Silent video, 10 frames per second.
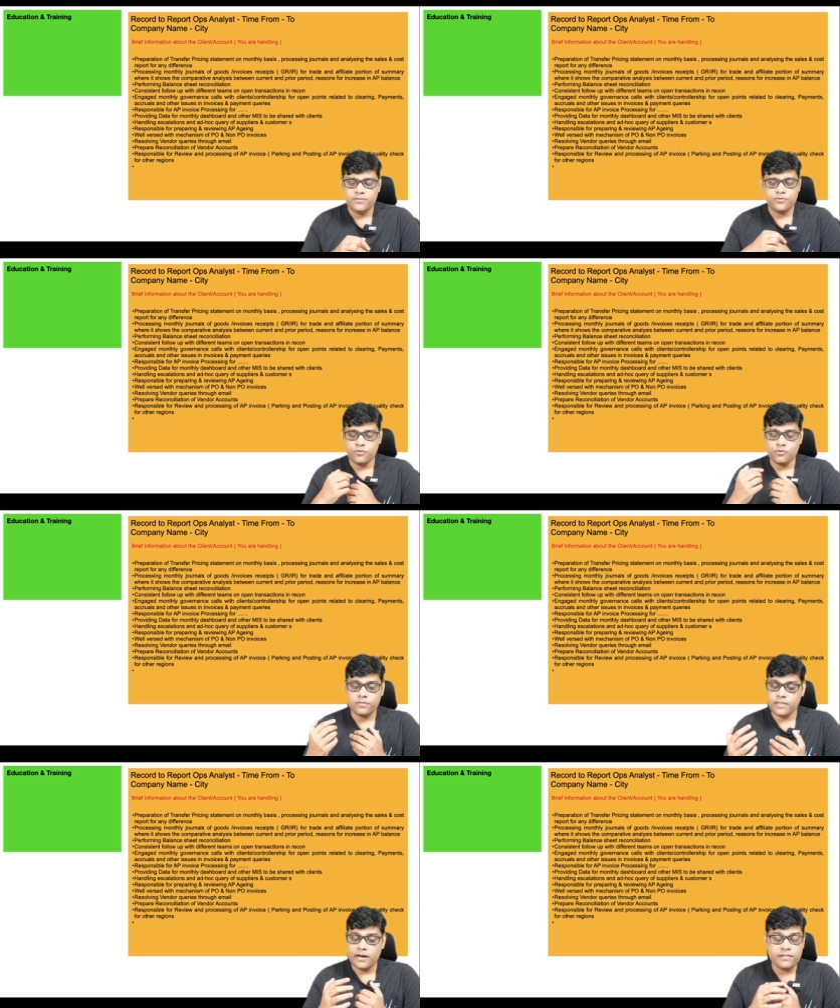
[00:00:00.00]
So
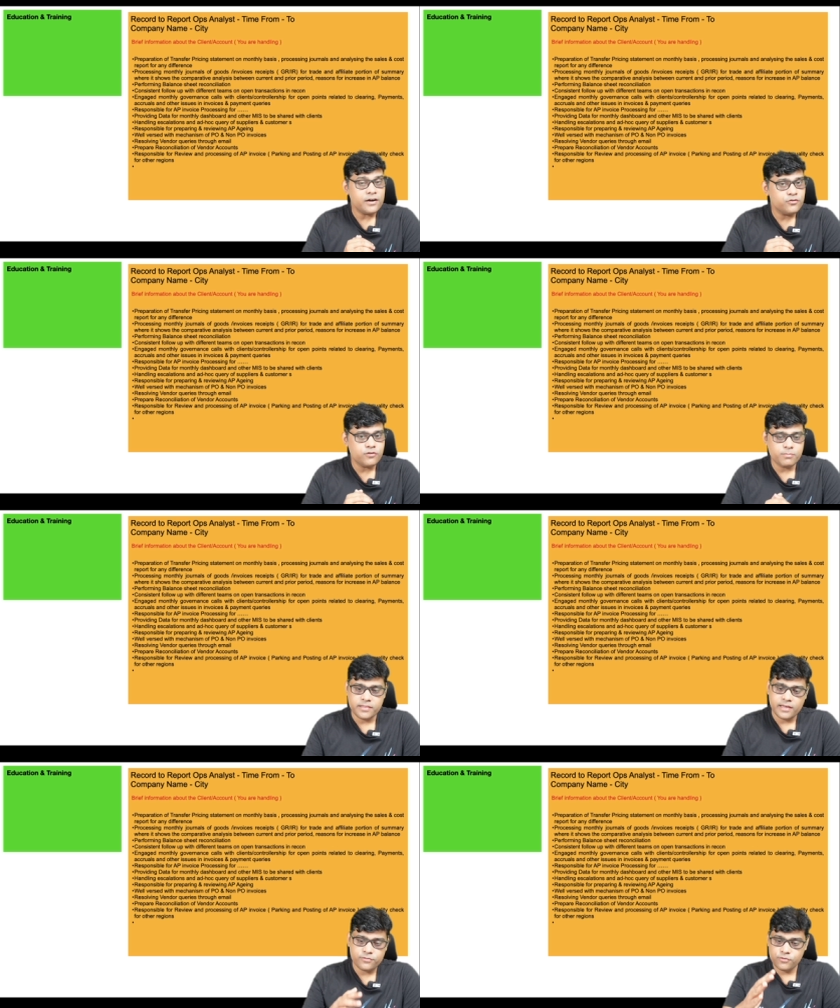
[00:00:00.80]
that, that should be
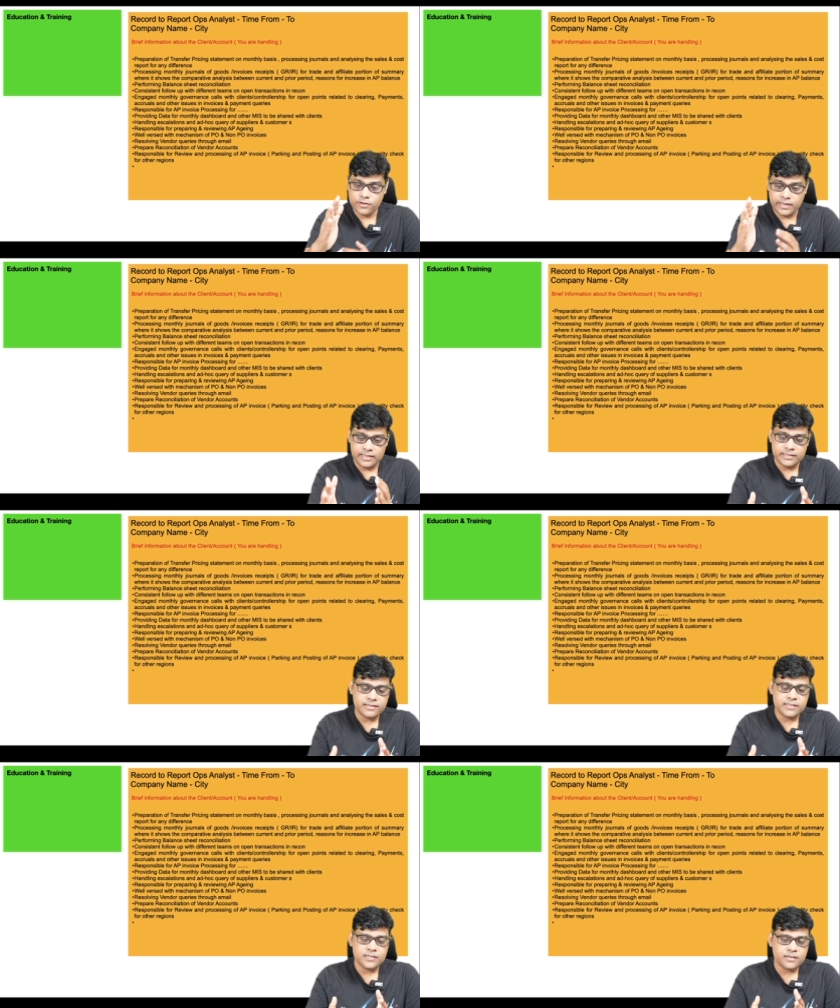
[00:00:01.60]
there. So in,